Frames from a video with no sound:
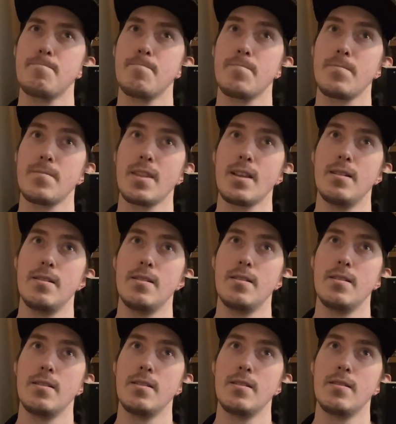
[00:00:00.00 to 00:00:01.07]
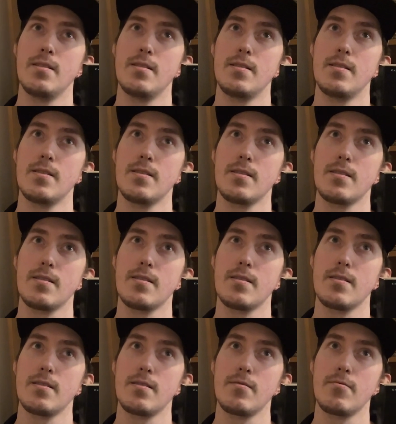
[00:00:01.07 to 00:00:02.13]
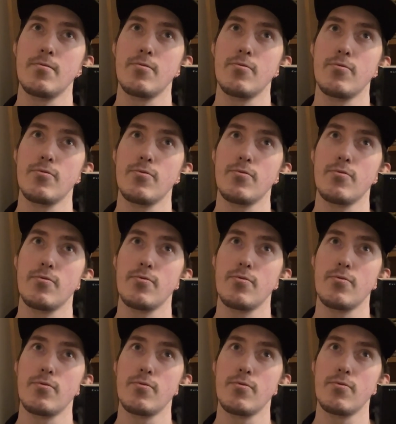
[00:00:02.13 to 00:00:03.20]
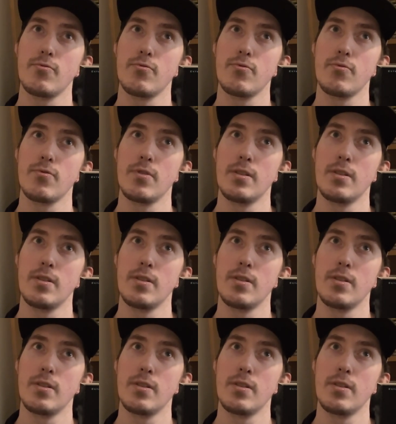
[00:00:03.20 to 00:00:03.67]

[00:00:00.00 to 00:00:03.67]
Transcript: No one is speaking in this clip.